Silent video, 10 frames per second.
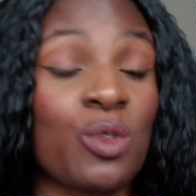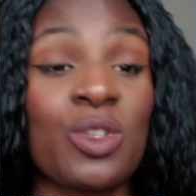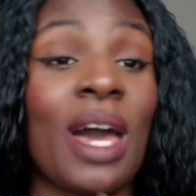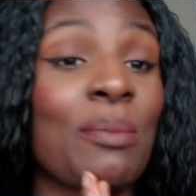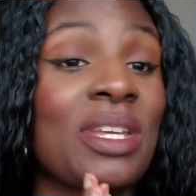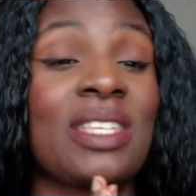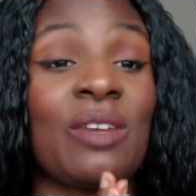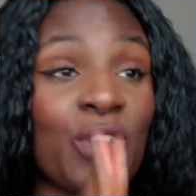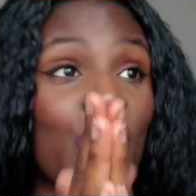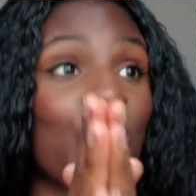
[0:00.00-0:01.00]
So that means
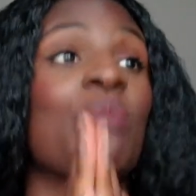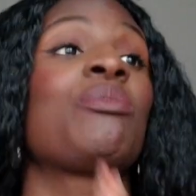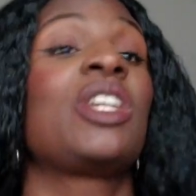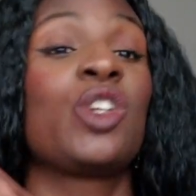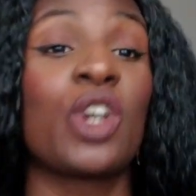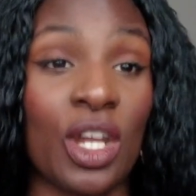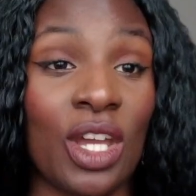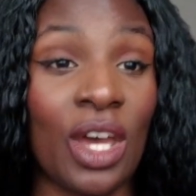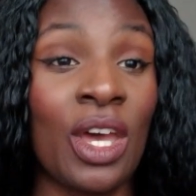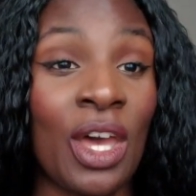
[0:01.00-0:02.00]
every human being, you're
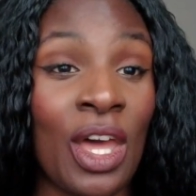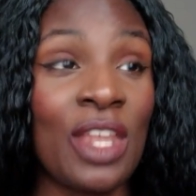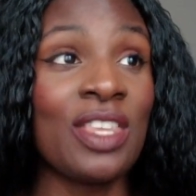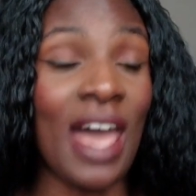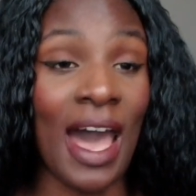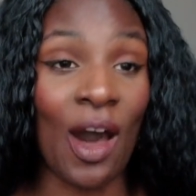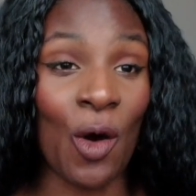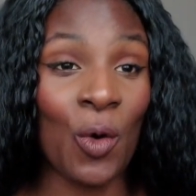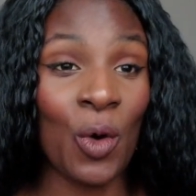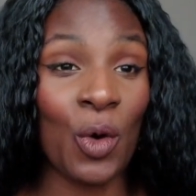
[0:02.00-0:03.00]
gonna now